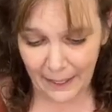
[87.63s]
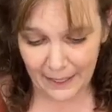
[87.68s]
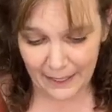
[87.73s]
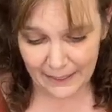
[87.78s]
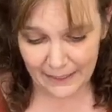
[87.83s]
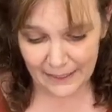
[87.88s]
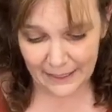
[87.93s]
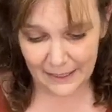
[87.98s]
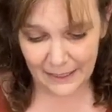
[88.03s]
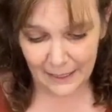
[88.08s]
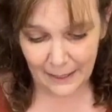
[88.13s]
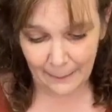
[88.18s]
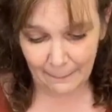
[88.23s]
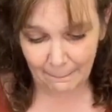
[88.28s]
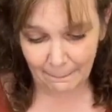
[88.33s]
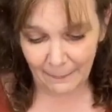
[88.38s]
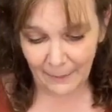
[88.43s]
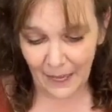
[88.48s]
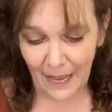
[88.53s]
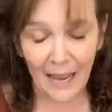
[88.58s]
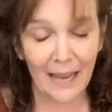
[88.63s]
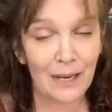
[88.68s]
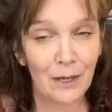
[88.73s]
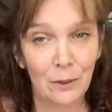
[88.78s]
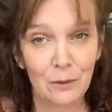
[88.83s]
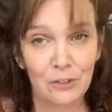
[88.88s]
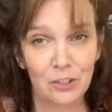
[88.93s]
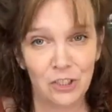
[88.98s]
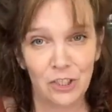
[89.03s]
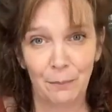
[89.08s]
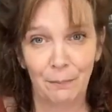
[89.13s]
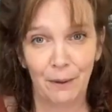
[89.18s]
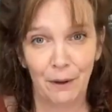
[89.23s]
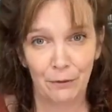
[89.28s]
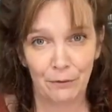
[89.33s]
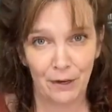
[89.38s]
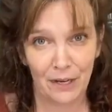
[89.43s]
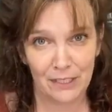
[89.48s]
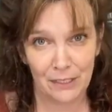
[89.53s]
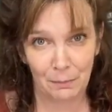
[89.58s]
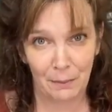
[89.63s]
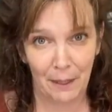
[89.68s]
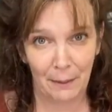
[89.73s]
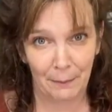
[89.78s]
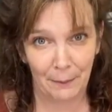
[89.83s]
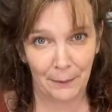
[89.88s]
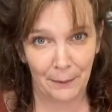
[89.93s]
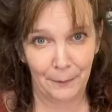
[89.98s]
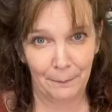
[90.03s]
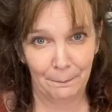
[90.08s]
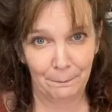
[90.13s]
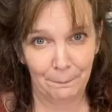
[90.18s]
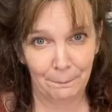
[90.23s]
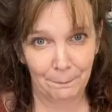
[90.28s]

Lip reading: But I don't ship out rice paper.